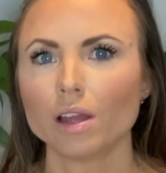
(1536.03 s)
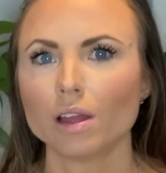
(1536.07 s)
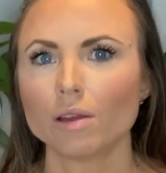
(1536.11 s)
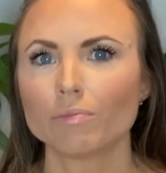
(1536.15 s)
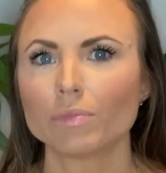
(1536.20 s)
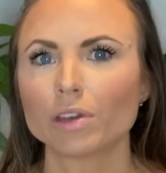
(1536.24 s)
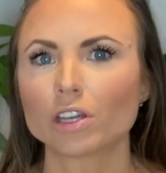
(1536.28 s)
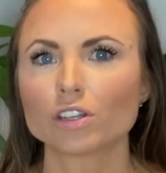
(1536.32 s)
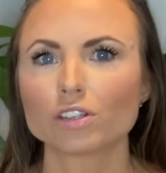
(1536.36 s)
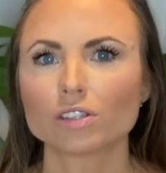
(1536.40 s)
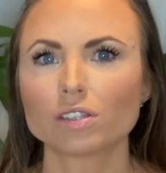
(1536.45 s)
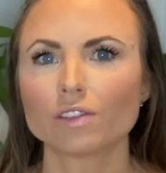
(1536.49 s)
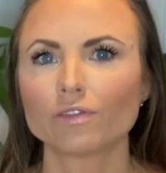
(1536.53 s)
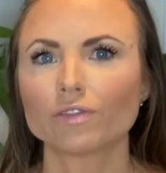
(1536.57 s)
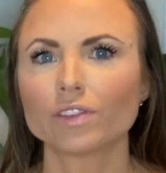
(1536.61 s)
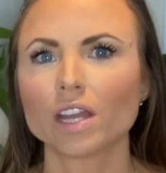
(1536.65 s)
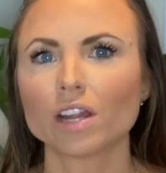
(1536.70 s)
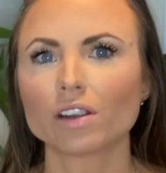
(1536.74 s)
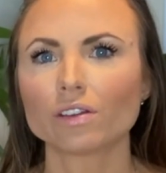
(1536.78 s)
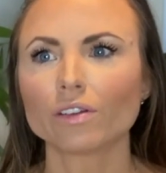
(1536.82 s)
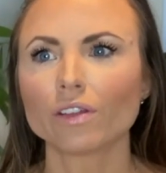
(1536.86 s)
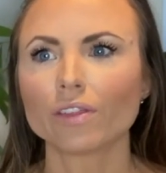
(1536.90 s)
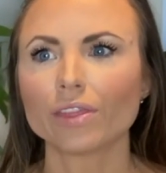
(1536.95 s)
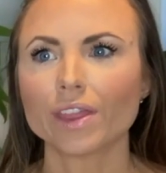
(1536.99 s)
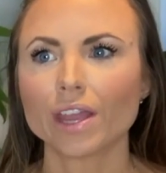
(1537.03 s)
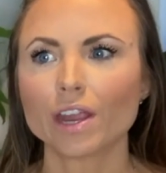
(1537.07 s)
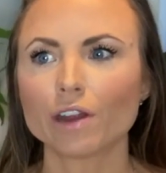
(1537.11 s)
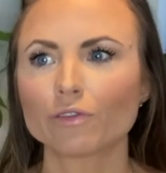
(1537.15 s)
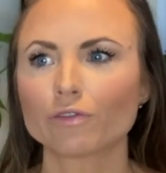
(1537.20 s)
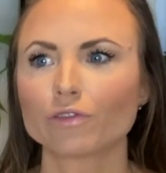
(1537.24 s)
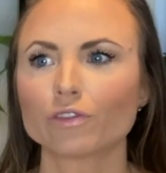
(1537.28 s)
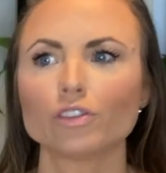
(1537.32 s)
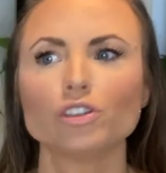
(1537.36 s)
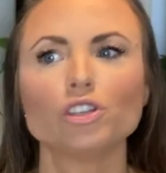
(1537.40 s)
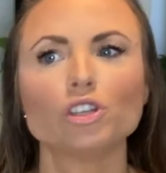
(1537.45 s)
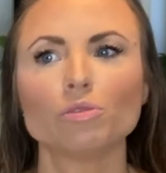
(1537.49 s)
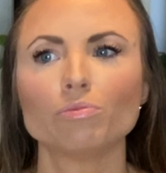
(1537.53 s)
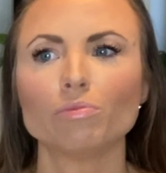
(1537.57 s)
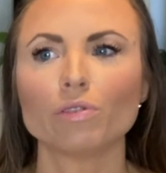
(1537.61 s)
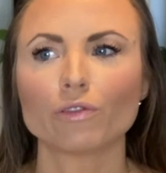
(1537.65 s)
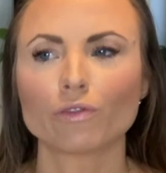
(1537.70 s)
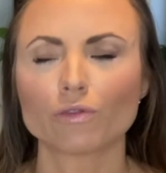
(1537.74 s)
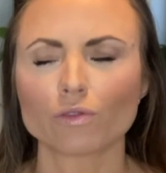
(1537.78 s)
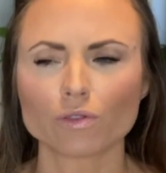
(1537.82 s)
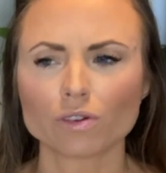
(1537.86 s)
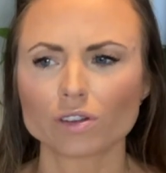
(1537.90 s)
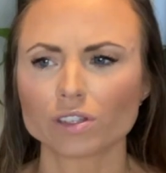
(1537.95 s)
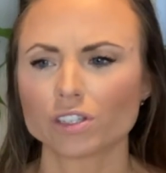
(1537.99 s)
Because if they're not there for you
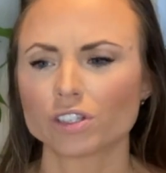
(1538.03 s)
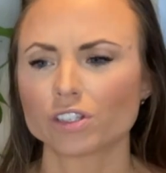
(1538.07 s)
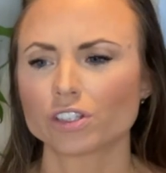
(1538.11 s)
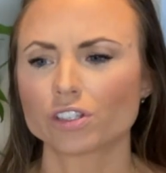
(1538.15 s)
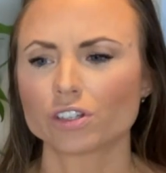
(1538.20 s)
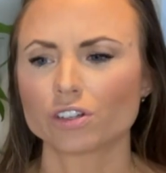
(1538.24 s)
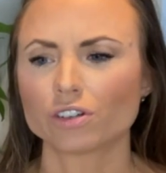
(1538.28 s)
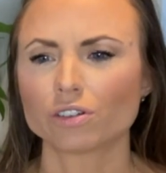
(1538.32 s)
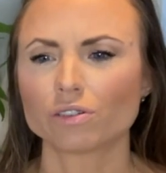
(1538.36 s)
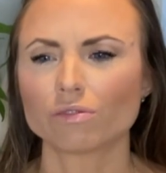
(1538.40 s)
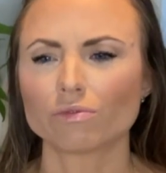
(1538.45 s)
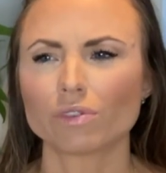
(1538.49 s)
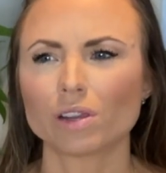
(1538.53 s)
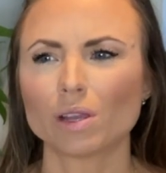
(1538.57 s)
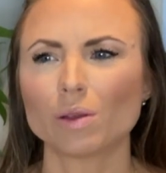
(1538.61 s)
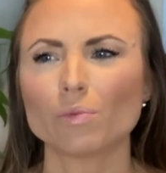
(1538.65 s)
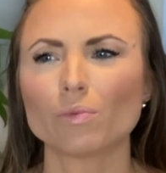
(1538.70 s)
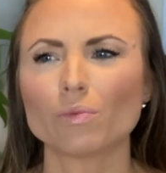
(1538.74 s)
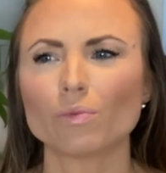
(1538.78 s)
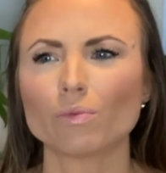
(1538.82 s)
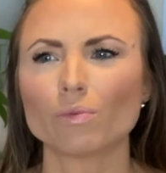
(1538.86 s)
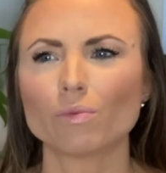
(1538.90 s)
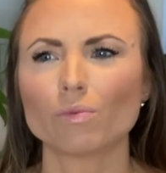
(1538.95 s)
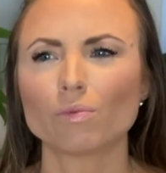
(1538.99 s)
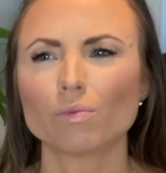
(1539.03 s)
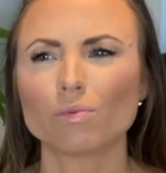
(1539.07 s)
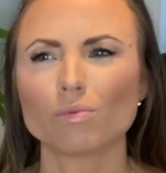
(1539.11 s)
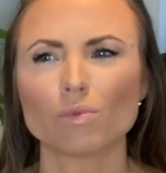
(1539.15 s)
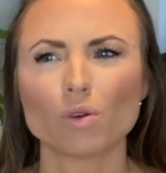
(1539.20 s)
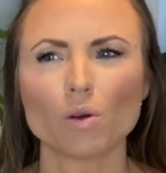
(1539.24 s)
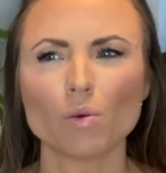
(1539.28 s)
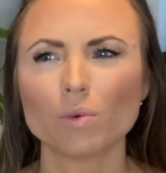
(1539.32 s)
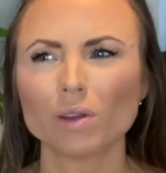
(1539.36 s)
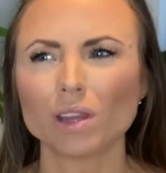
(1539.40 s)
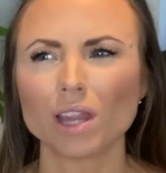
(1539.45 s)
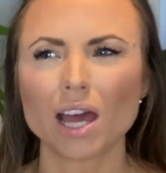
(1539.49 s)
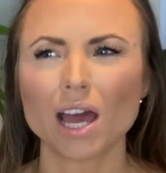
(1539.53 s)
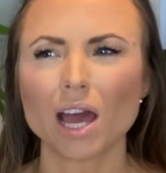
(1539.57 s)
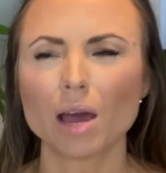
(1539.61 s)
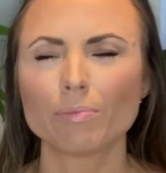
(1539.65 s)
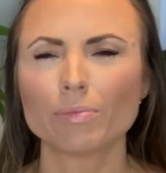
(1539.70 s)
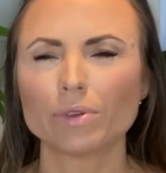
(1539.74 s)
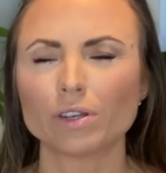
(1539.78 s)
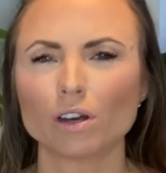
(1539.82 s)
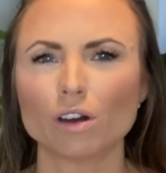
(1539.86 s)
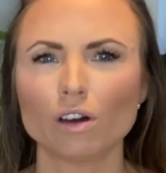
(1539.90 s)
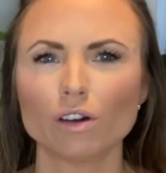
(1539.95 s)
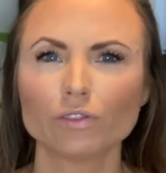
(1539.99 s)
before the surgery, what will
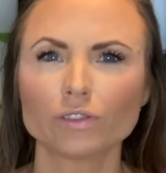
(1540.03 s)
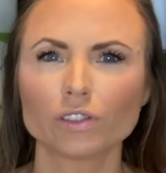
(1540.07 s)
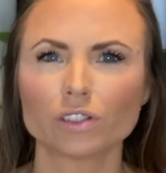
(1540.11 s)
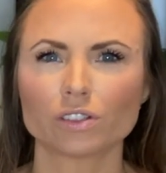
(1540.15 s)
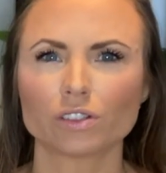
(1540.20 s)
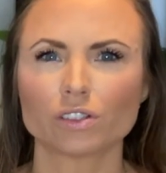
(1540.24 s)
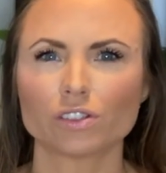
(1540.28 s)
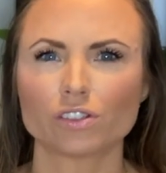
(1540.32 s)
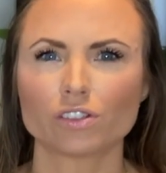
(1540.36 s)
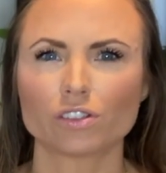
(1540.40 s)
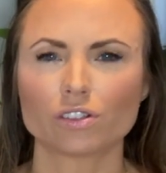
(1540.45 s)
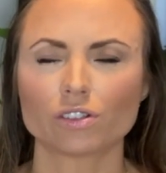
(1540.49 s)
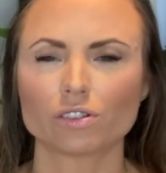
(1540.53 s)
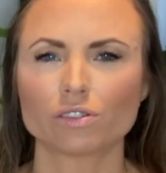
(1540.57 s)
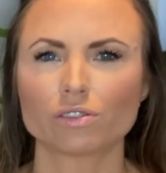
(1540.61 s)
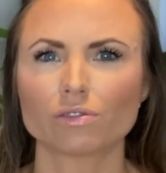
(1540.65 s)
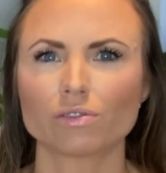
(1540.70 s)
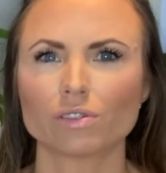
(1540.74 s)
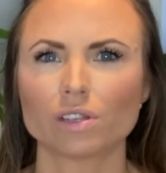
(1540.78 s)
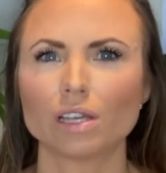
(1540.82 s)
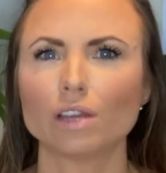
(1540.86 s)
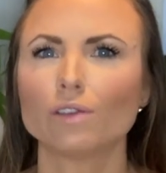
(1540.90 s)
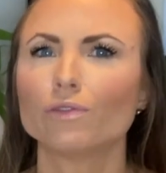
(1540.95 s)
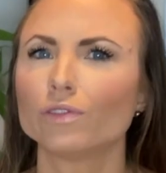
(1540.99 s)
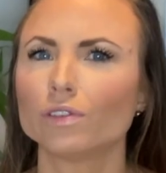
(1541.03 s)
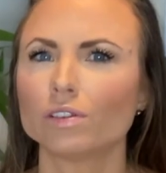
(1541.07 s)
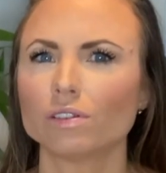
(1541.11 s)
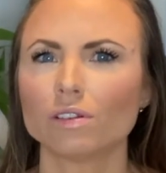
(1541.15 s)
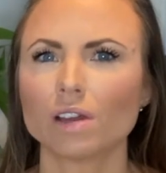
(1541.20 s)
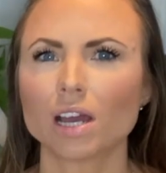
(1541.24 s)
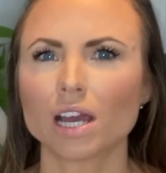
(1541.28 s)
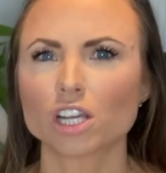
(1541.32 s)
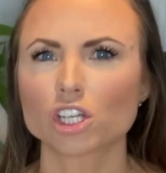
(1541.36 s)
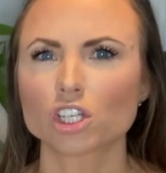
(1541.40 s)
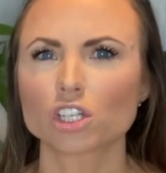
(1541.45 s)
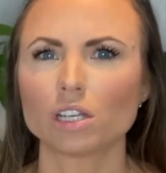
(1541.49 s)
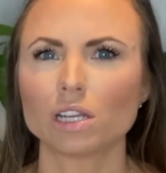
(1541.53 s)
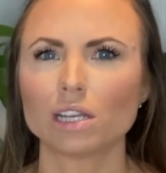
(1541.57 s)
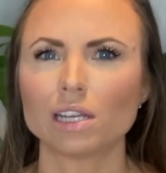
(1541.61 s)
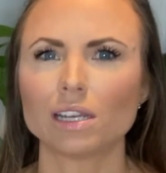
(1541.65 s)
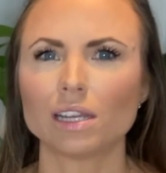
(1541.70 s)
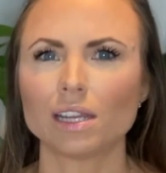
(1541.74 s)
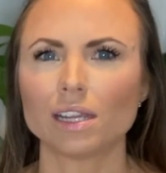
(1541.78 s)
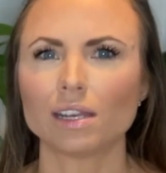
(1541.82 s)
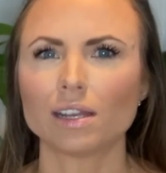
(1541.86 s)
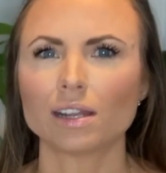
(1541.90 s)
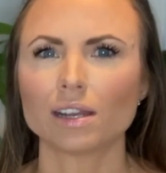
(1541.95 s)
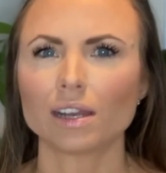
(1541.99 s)
happen after the surgery if you actually
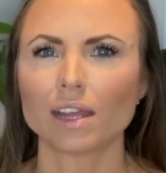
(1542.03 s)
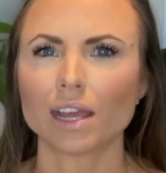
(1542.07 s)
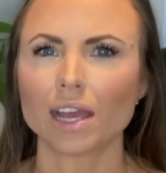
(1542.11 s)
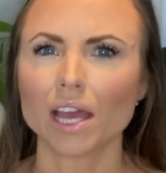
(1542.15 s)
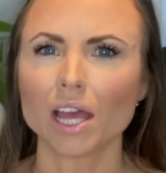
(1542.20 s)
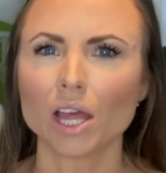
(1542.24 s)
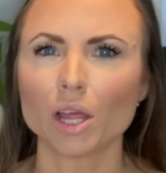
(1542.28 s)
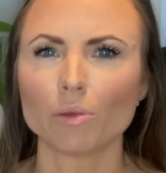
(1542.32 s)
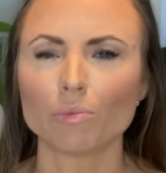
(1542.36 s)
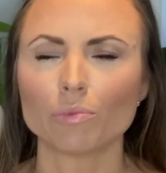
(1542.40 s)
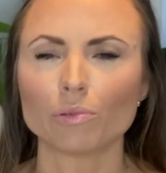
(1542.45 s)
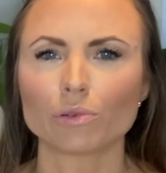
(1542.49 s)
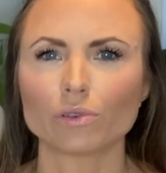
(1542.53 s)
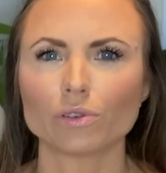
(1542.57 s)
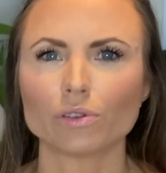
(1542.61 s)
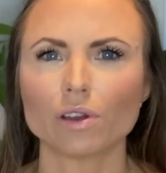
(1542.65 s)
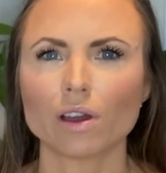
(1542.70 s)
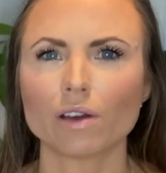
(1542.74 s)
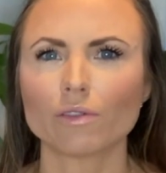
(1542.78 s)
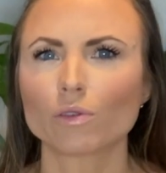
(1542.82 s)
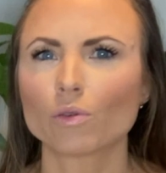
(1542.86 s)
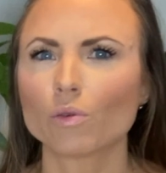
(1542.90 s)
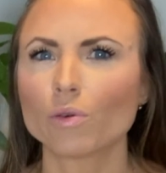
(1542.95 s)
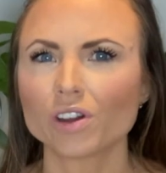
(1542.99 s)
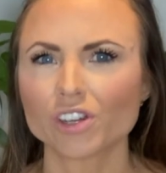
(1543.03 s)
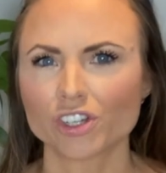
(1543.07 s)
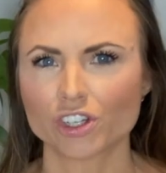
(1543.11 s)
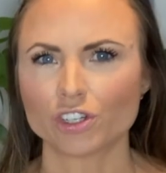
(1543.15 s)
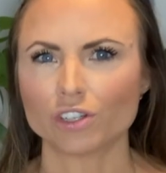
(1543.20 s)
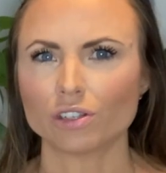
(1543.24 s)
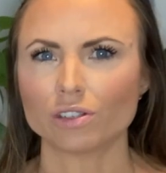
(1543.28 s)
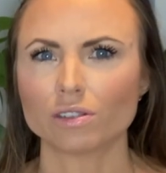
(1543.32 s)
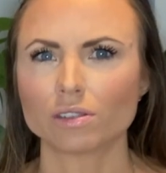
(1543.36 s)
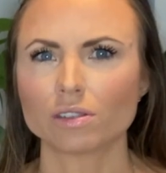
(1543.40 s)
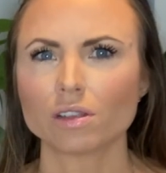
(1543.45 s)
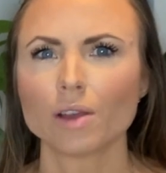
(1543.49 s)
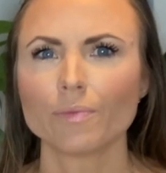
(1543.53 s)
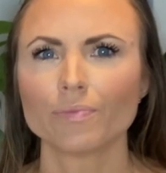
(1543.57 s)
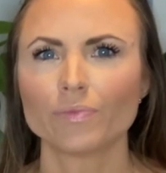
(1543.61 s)
need any help or you have questions?